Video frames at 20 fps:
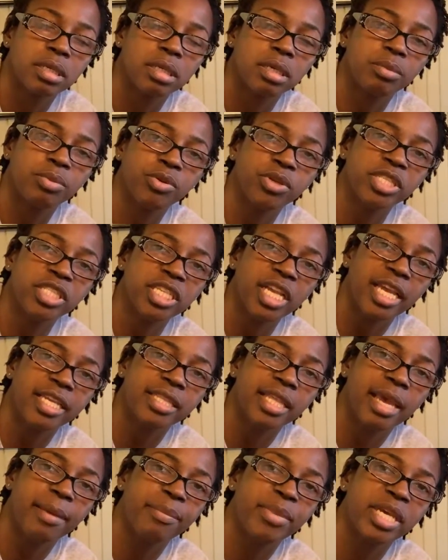appreciate
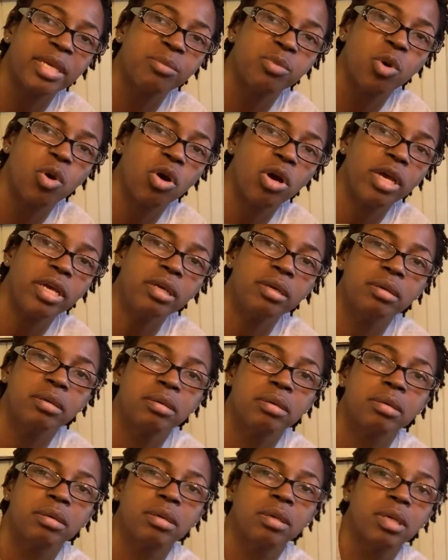that big boy.
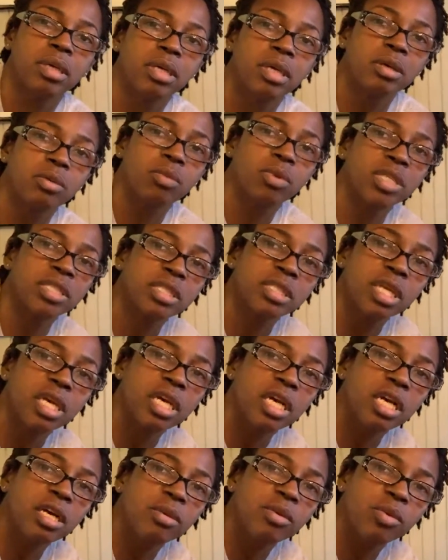What's
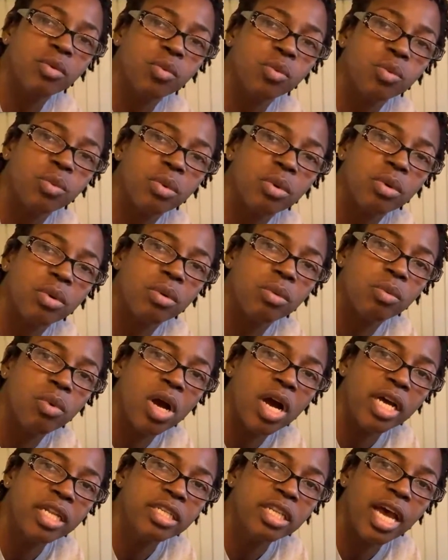up,
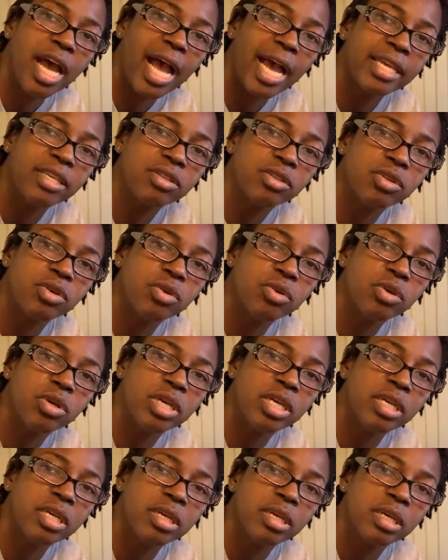Wanda? How you
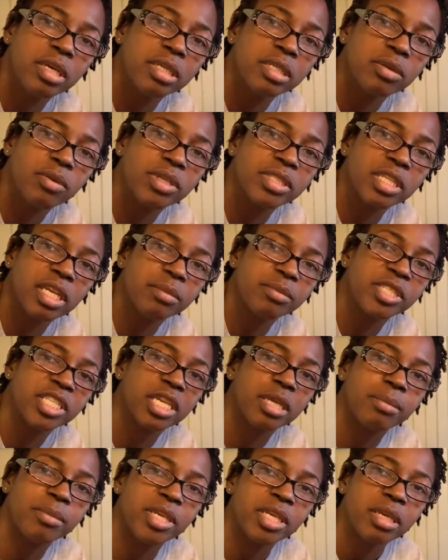doing? What's up,
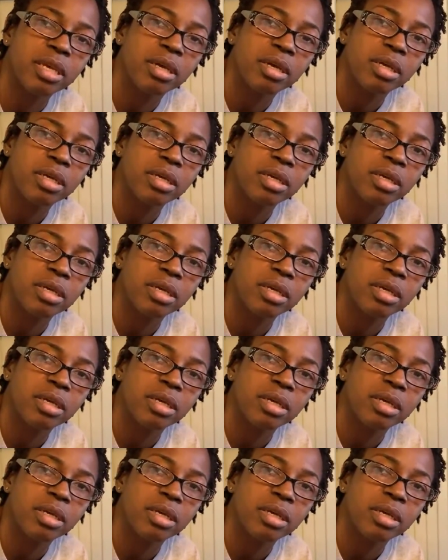Jimmy?